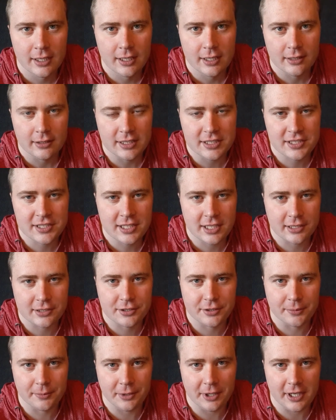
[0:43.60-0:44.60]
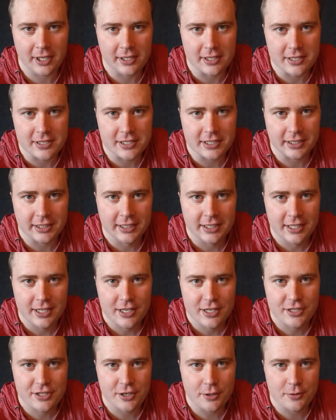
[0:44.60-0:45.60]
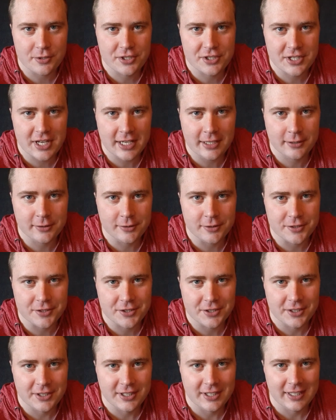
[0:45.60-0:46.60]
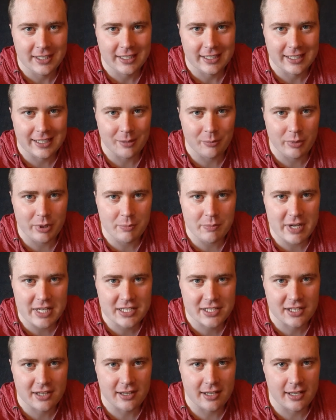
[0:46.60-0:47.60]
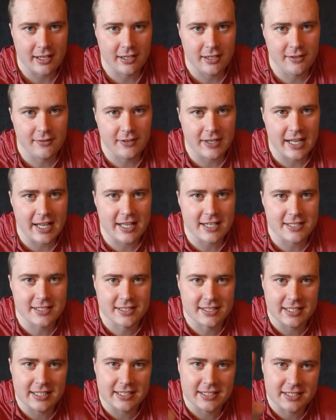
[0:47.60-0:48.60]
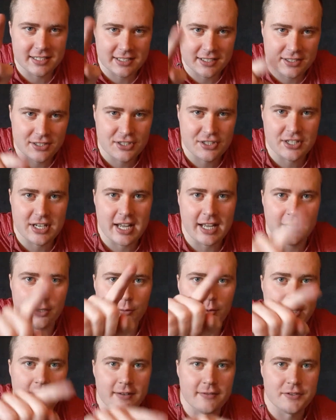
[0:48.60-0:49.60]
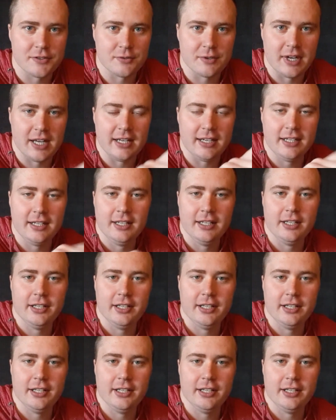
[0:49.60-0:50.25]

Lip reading: Let's talk terminology. So cycles can be best thought of as these sine waves, right?